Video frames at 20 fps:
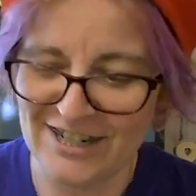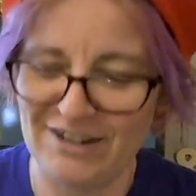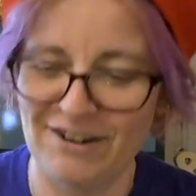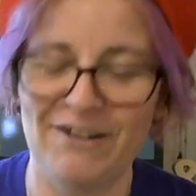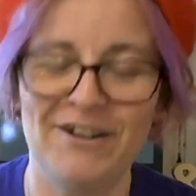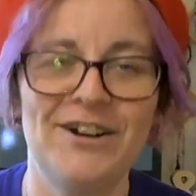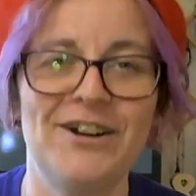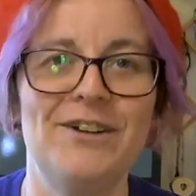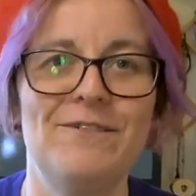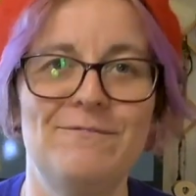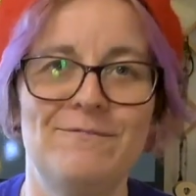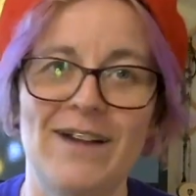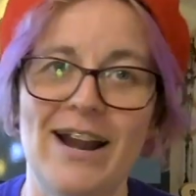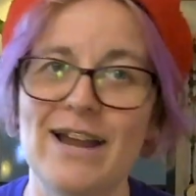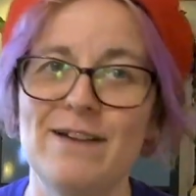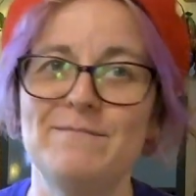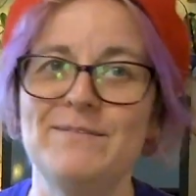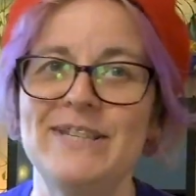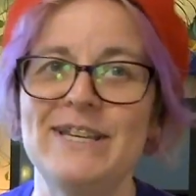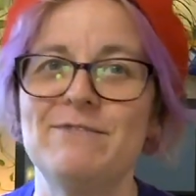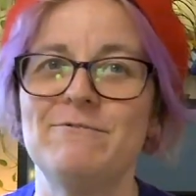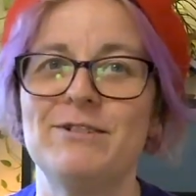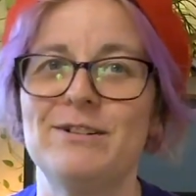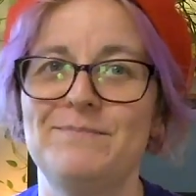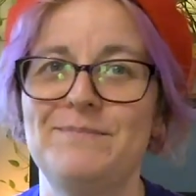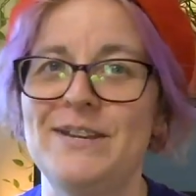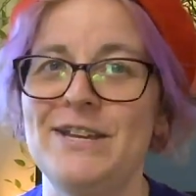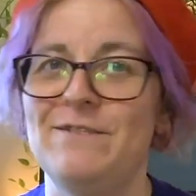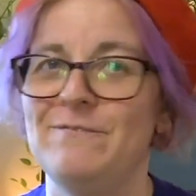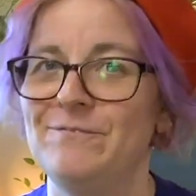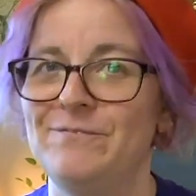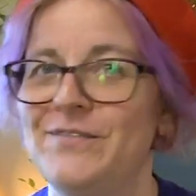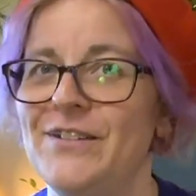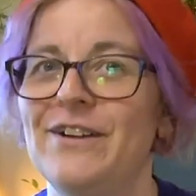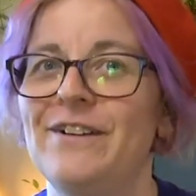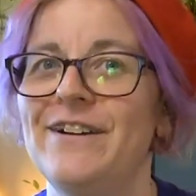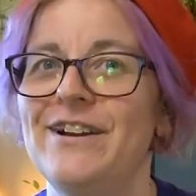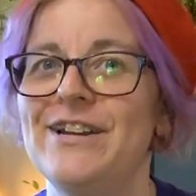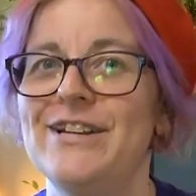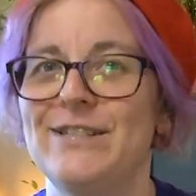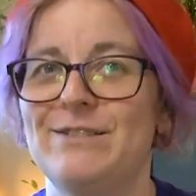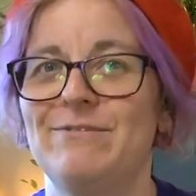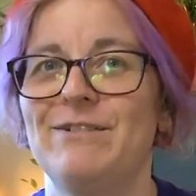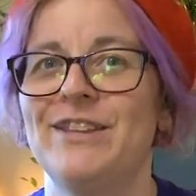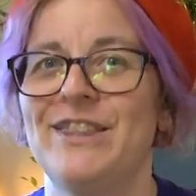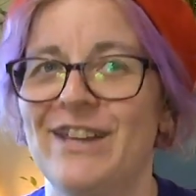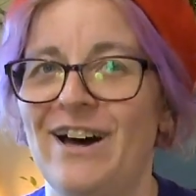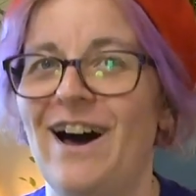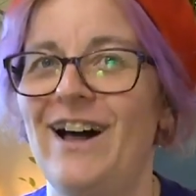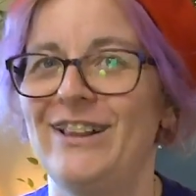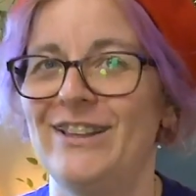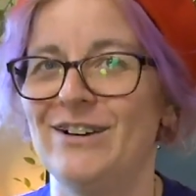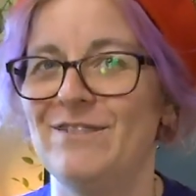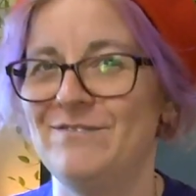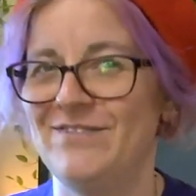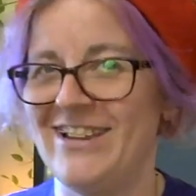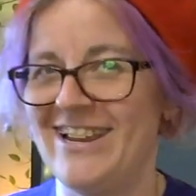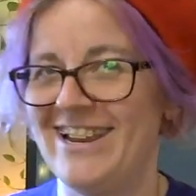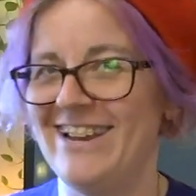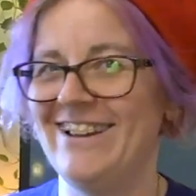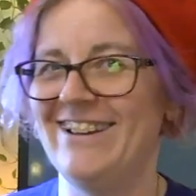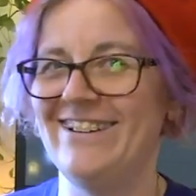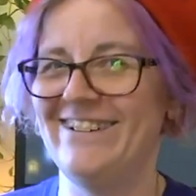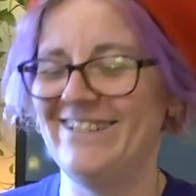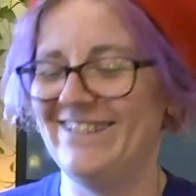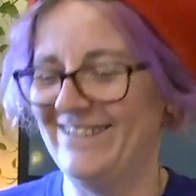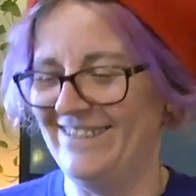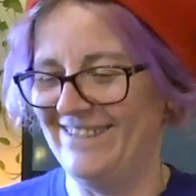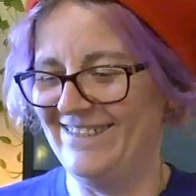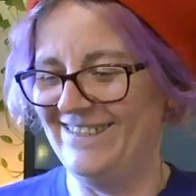Gordon Ramsay will be furious with all of you.